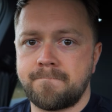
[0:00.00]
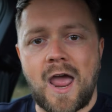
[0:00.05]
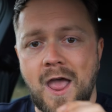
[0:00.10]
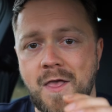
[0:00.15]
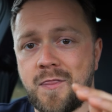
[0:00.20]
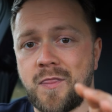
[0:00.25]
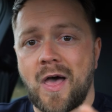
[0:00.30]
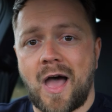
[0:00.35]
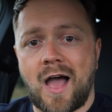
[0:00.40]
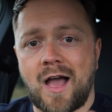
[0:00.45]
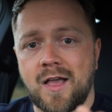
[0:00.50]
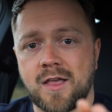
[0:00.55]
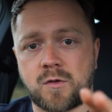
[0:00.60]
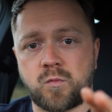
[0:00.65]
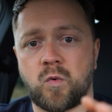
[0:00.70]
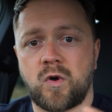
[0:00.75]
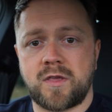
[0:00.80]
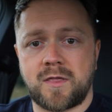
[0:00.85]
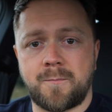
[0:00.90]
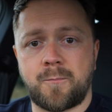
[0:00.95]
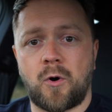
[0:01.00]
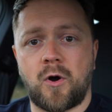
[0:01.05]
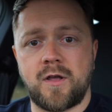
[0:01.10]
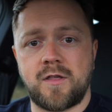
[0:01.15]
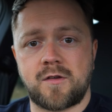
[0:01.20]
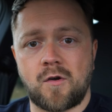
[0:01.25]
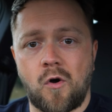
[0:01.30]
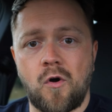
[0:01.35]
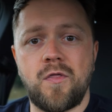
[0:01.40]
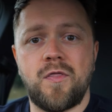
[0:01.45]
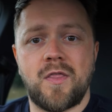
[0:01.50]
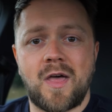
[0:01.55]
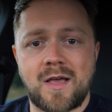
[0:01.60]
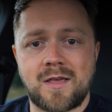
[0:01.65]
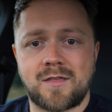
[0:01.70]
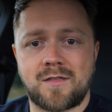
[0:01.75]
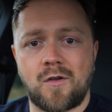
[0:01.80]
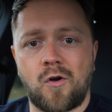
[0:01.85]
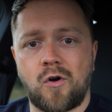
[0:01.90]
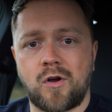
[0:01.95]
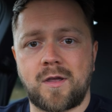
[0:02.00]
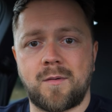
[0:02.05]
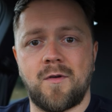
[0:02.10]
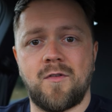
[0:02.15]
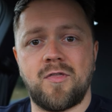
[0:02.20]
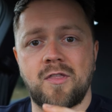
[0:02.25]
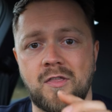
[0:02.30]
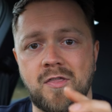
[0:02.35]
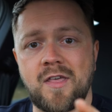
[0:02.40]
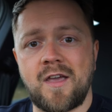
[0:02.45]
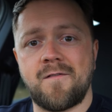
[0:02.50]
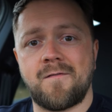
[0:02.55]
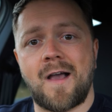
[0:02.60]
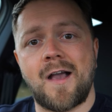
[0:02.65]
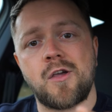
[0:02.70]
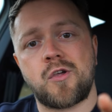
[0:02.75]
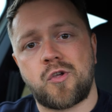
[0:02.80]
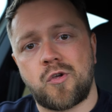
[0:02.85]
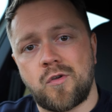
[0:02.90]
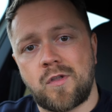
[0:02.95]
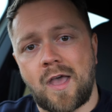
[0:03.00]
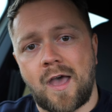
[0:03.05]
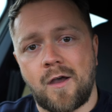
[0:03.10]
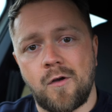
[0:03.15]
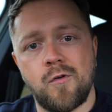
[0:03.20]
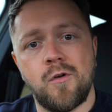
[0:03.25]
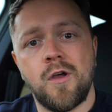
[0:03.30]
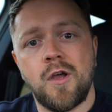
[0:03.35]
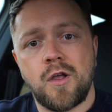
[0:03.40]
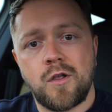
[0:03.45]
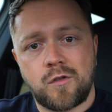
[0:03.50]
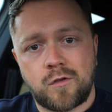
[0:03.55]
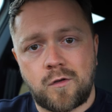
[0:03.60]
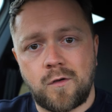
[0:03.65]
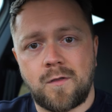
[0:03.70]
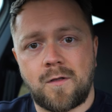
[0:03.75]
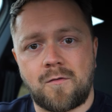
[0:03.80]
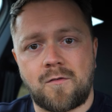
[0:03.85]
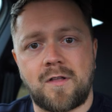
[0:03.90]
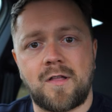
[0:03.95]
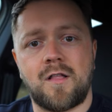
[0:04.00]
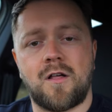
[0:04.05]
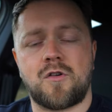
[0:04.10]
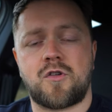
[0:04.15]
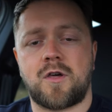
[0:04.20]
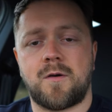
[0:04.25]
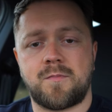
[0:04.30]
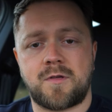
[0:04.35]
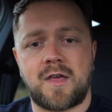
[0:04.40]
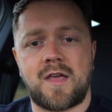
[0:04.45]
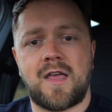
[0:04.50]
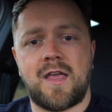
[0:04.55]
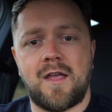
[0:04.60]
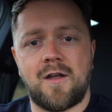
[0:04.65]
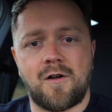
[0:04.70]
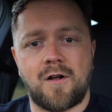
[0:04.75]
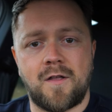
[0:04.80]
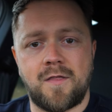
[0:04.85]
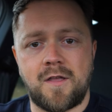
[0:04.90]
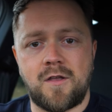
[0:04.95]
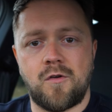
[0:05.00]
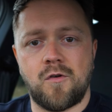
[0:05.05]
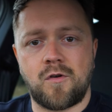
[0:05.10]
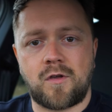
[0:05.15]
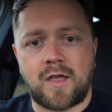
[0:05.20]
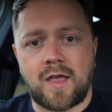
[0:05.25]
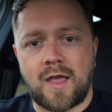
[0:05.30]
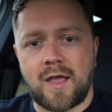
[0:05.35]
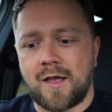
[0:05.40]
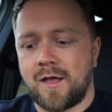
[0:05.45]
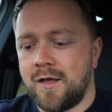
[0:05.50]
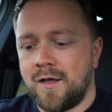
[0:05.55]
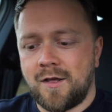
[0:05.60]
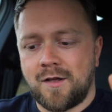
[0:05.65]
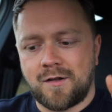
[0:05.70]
And that is one of the points on this document that they've issued out to their dealerships here in the UK.